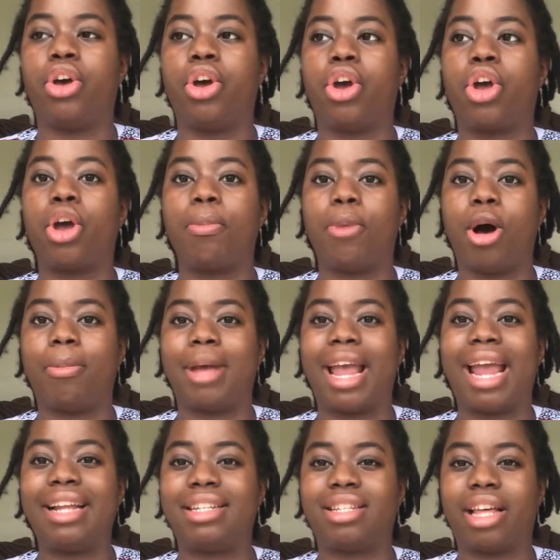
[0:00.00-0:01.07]
her mom
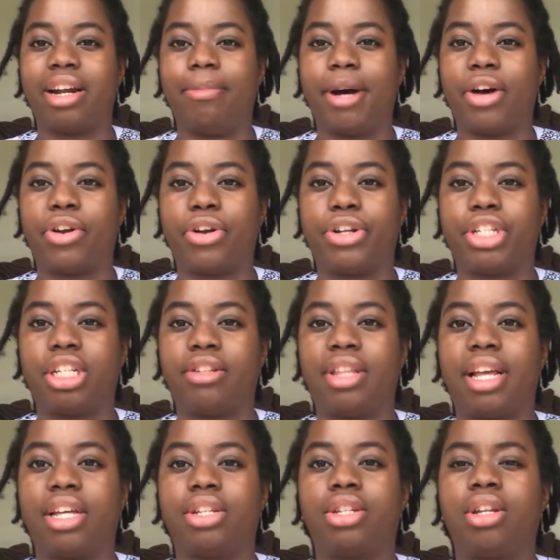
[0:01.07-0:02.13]
hates that about her. She
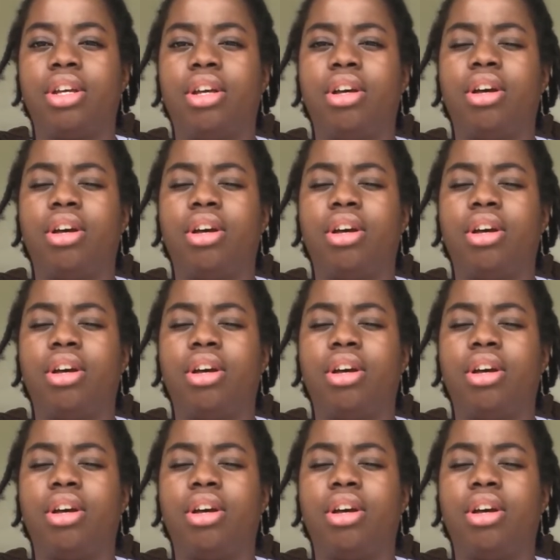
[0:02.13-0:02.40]
thinks,